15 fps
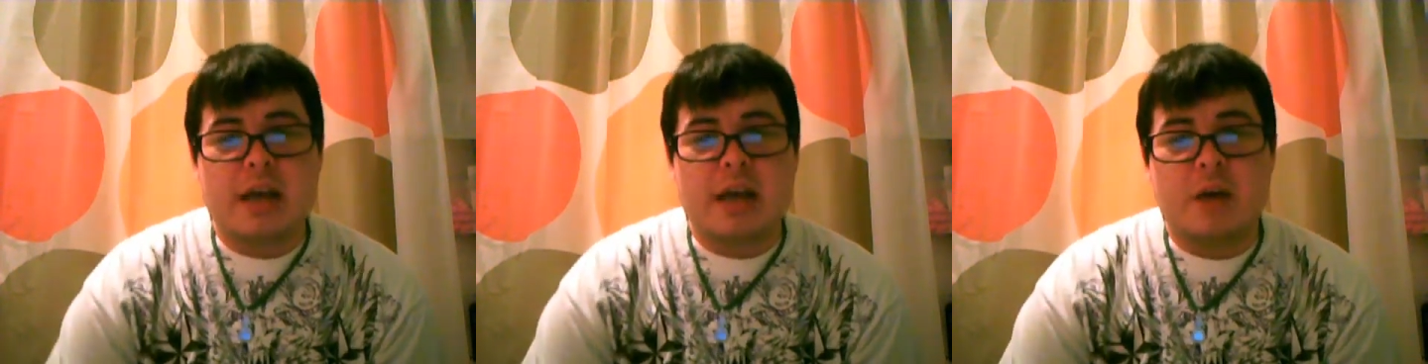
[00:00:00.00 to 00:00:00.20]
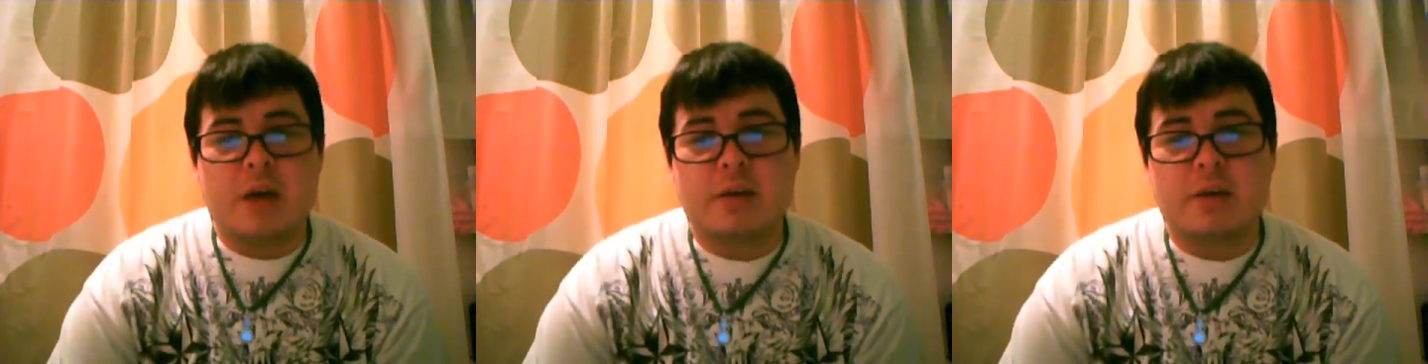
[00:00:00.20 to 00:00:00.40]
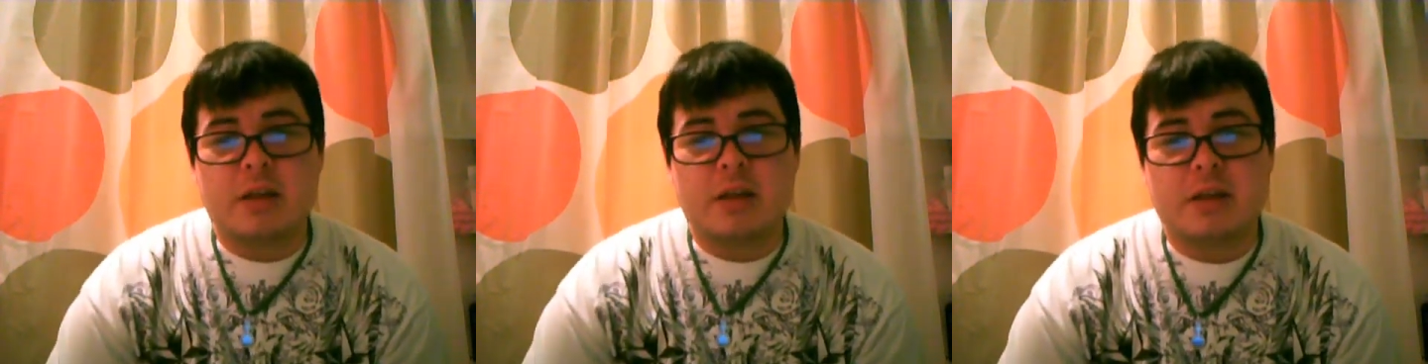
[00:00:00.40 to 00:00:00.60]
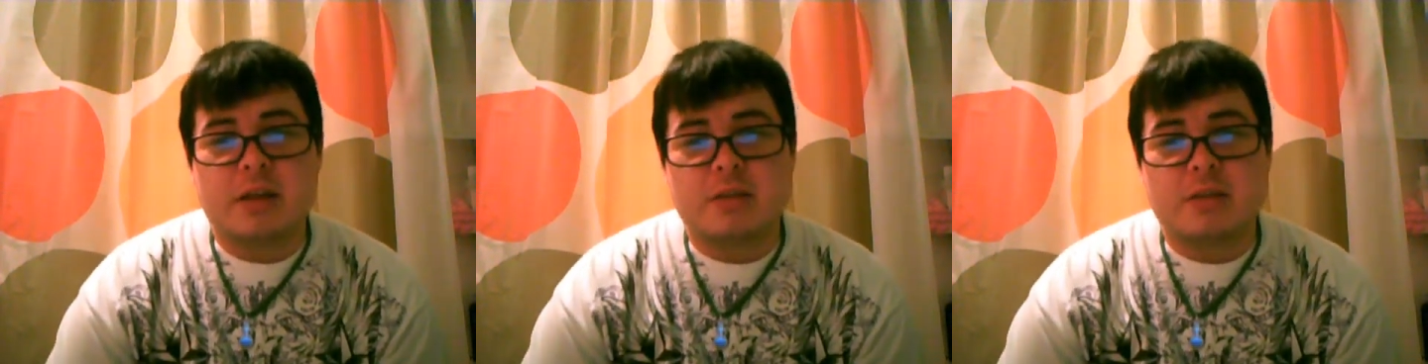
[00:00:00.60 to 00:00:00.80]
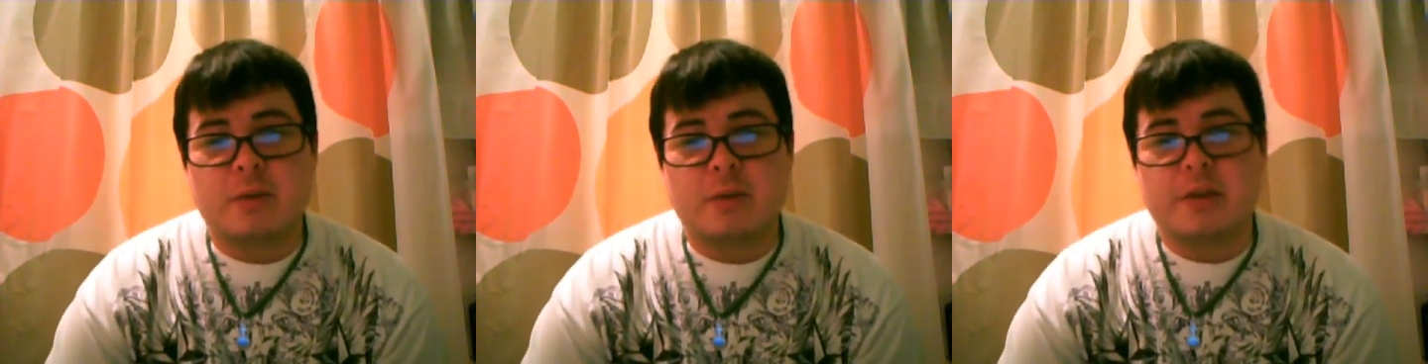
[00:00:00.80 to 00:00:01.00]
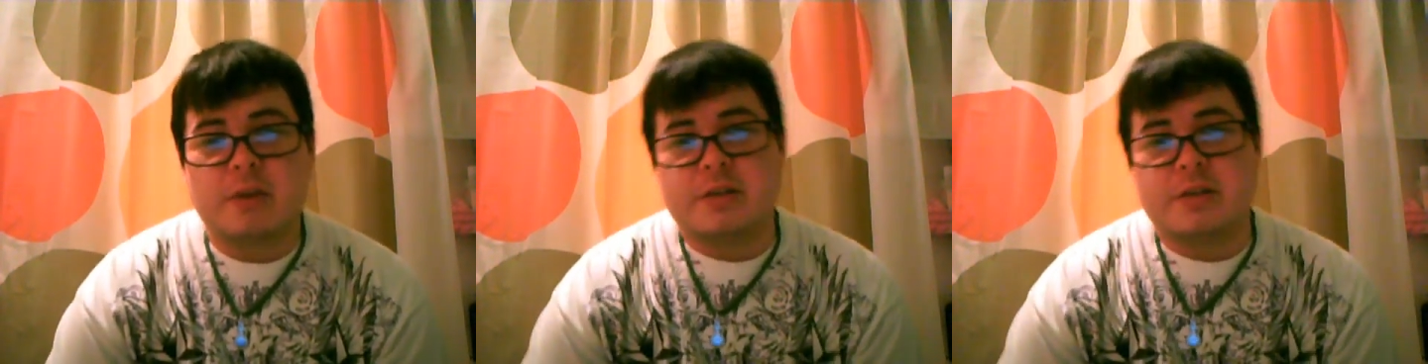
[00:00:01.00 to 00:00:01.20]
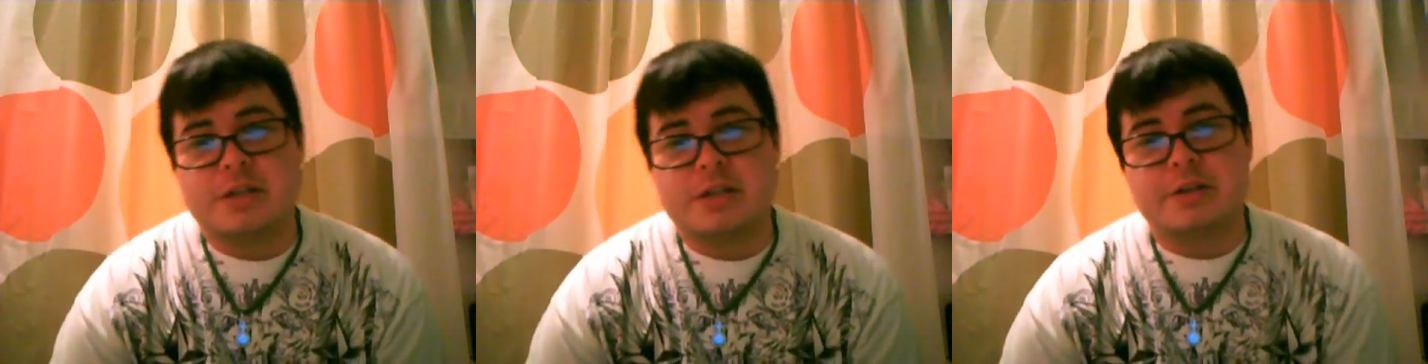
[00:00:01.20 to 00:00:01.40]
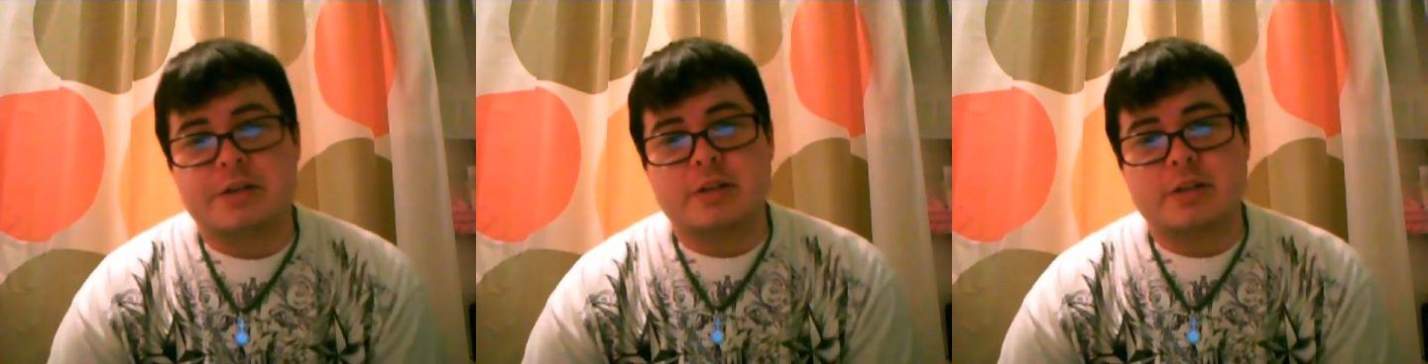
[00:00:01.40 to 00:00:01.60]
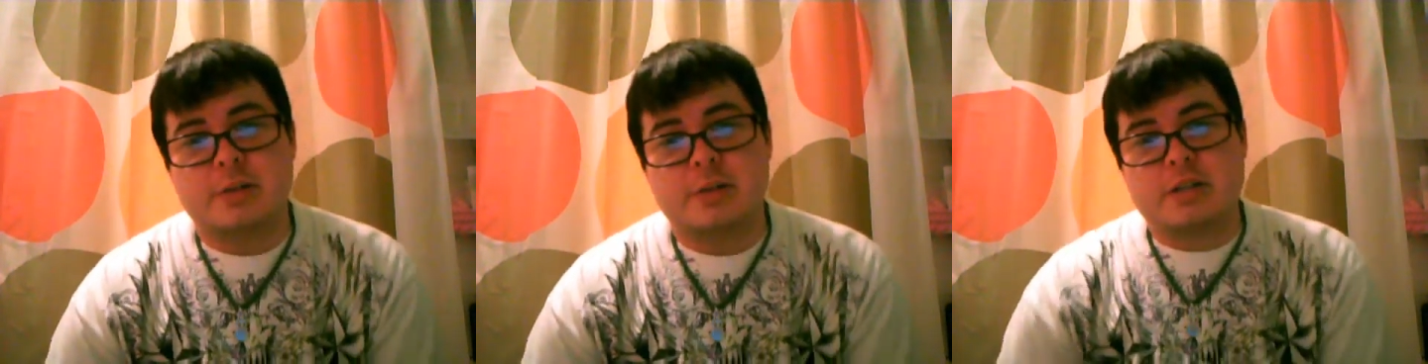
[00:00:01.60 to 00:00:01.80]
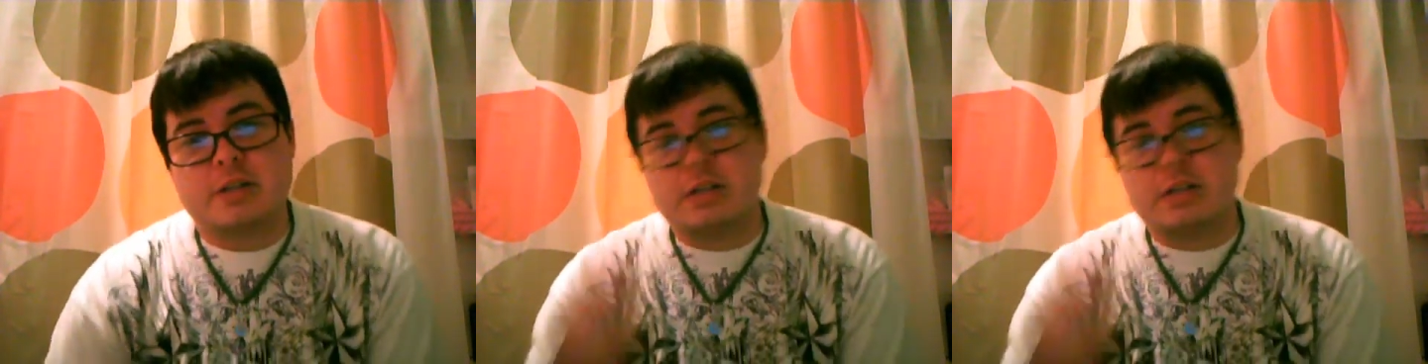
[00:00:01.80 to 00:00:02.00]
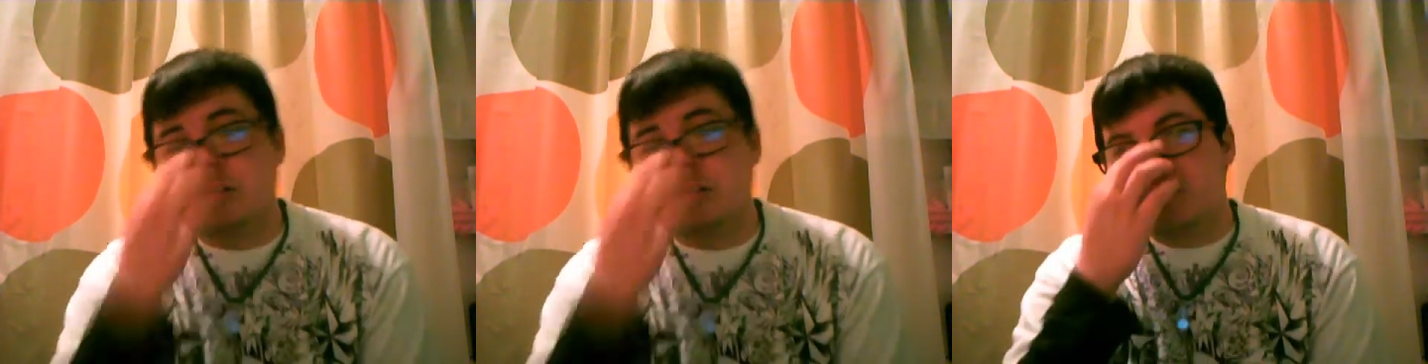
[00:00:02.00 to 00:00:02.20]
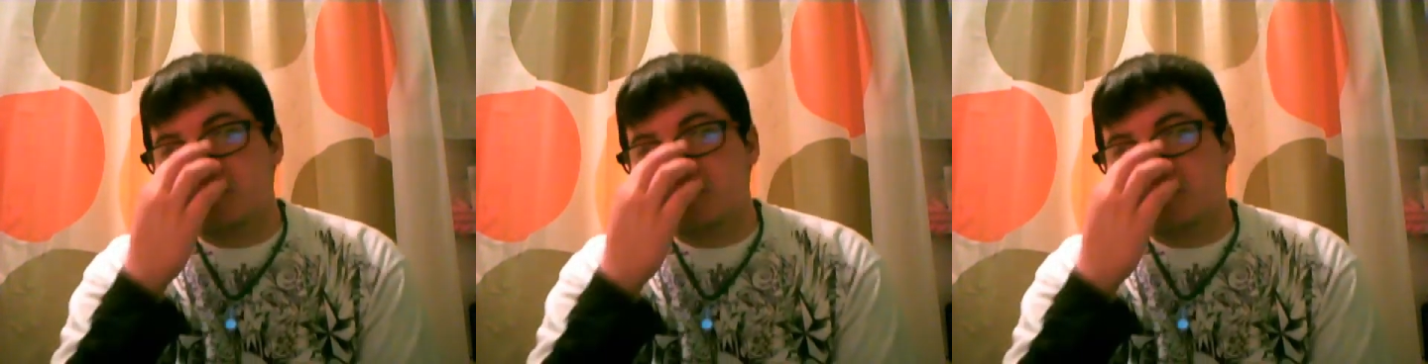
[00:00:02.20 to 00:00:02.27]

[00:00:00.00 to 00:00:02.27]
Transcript: out with is part of our gender expression.